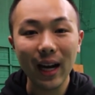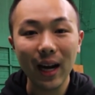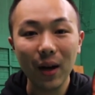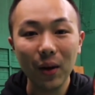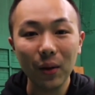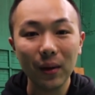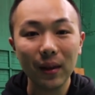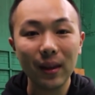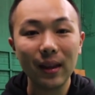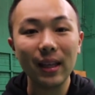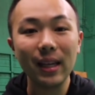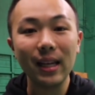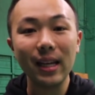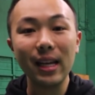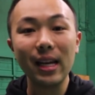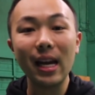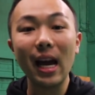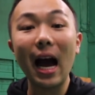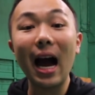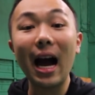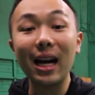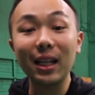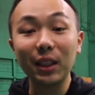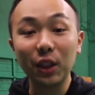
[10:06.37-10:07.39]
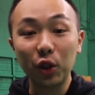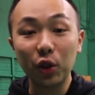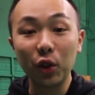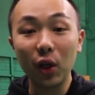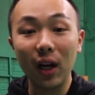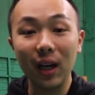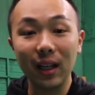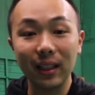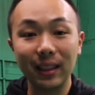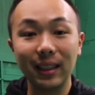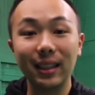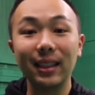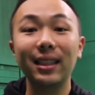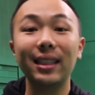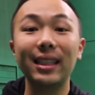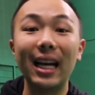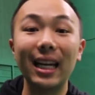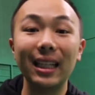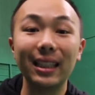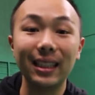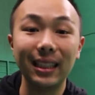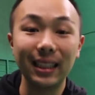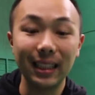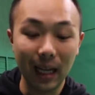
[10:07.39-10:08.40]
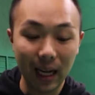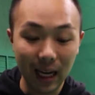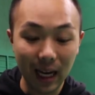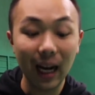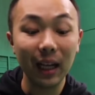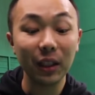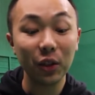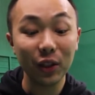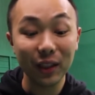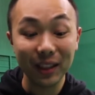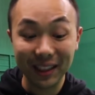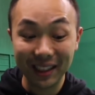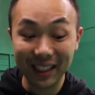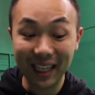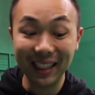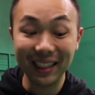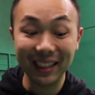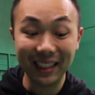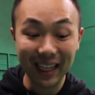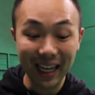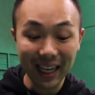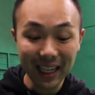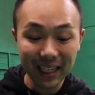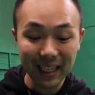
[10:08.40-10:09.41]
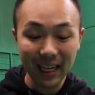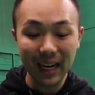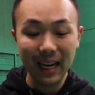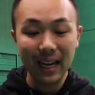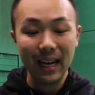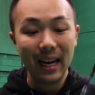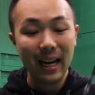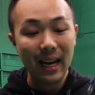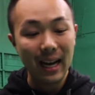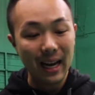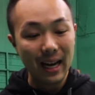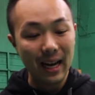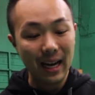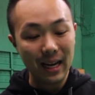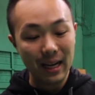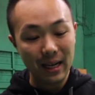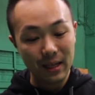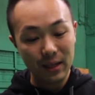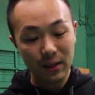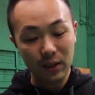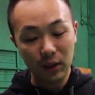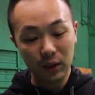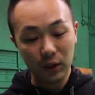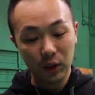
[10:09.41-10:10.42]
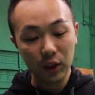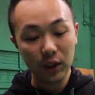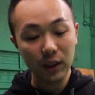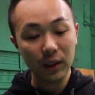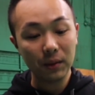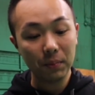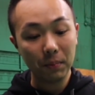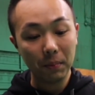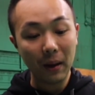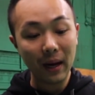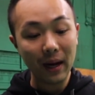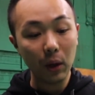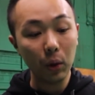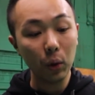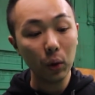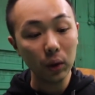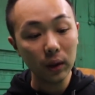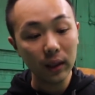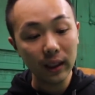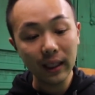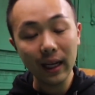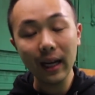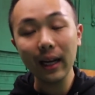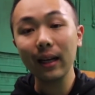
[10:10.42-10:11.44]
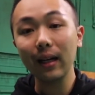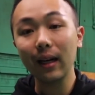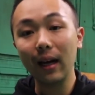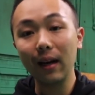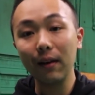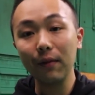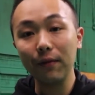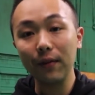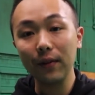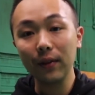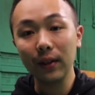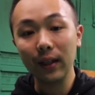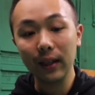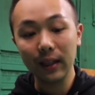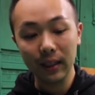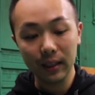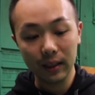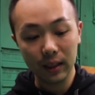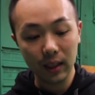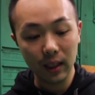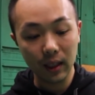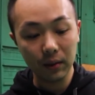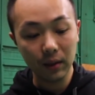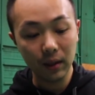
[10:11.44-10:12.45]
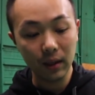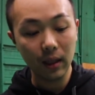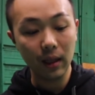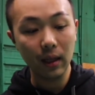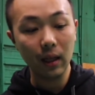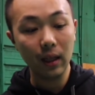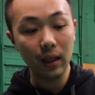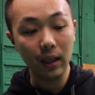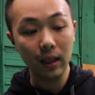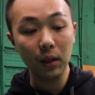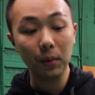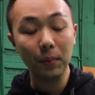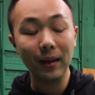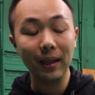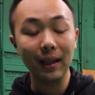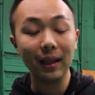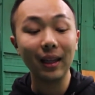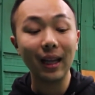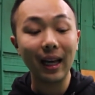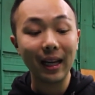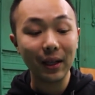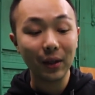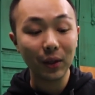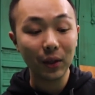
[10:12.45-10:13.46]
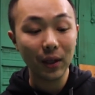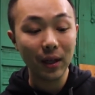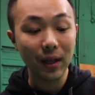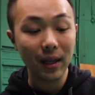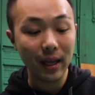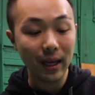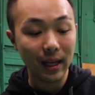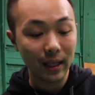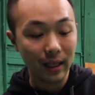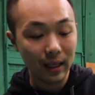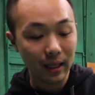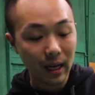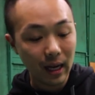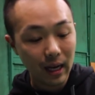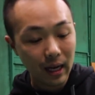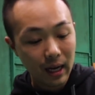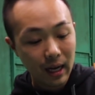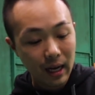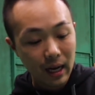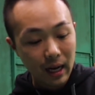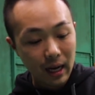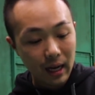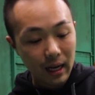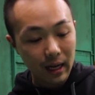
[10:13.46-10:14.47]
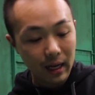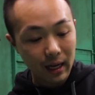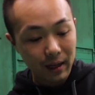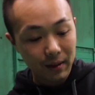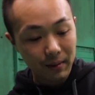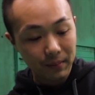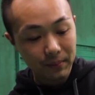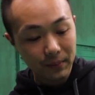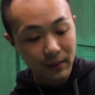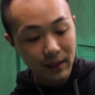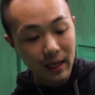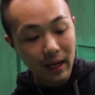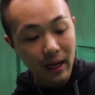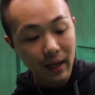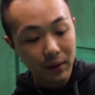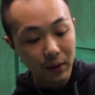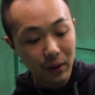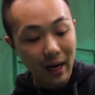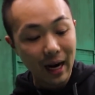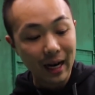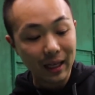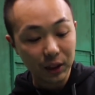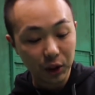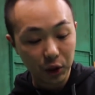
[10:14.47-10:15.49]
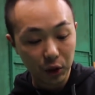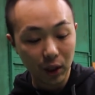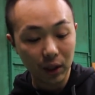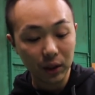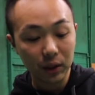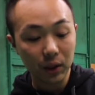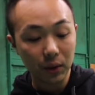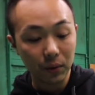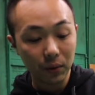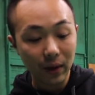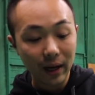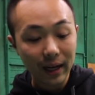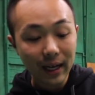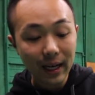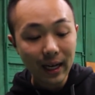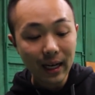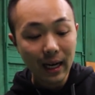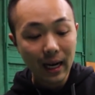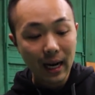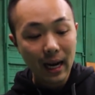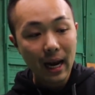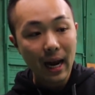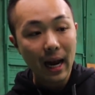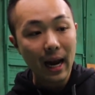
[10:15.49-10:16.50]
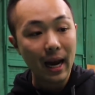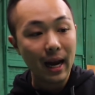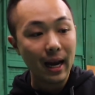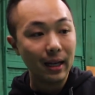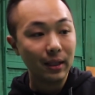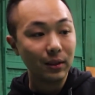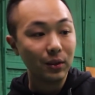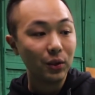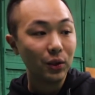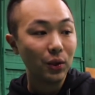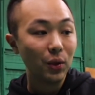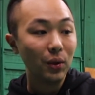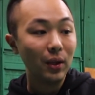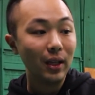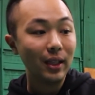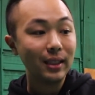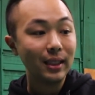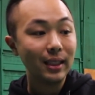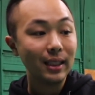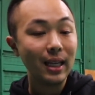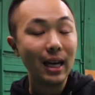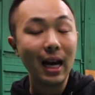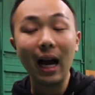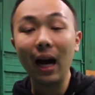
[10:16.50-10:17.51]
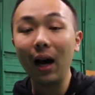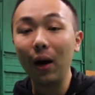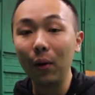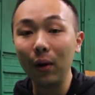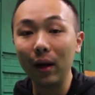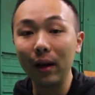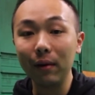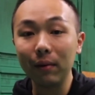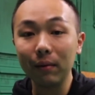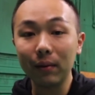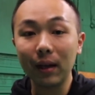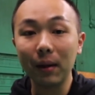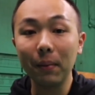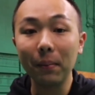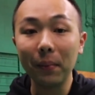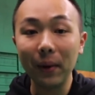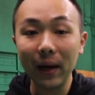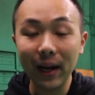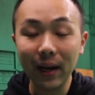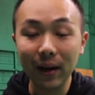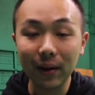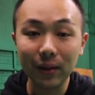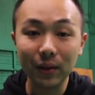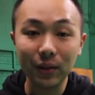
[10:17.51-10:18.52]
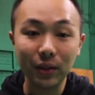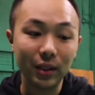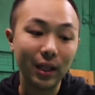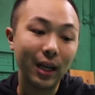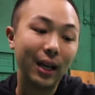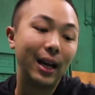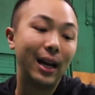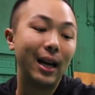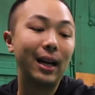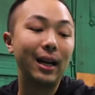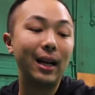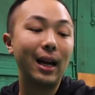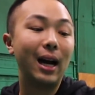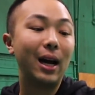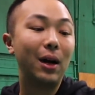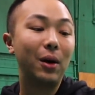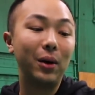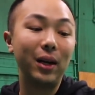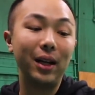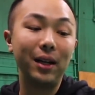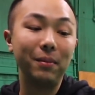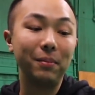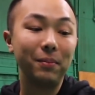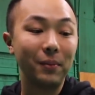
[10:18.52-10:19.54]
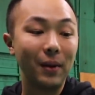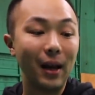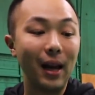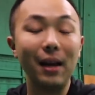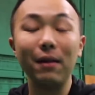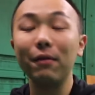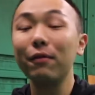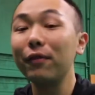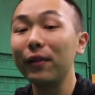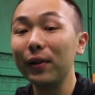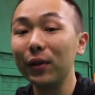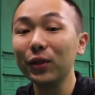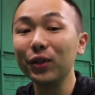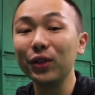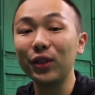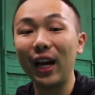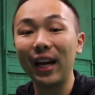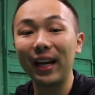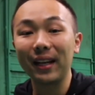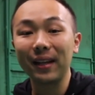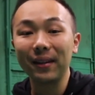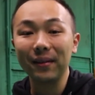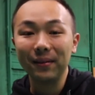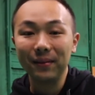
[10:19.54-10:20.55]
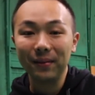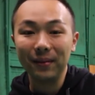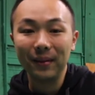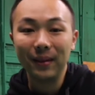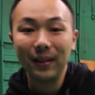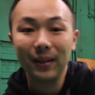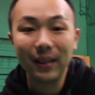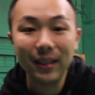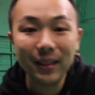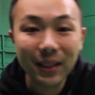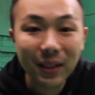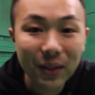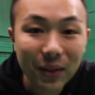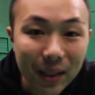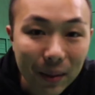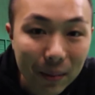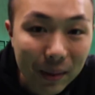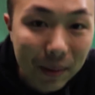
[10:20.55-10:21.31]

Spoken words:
out the Astrox 100ZZ, and just by holding it, I feel like it's a little bit lighter than the other Astrox already, and so let's see how it compares and how it feels like. Let's do some